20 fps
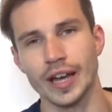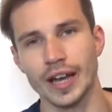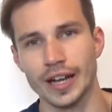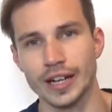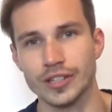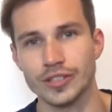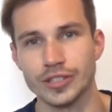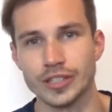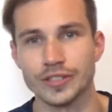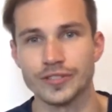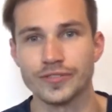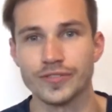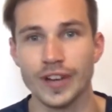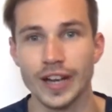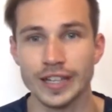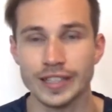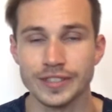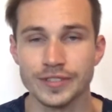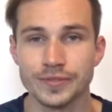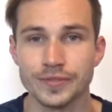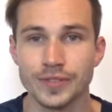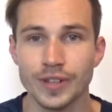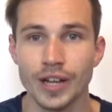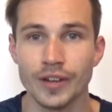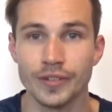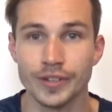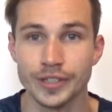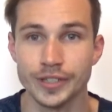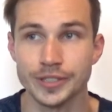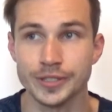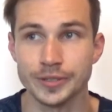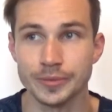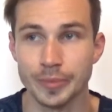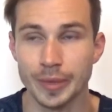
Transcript: actually affect the flower to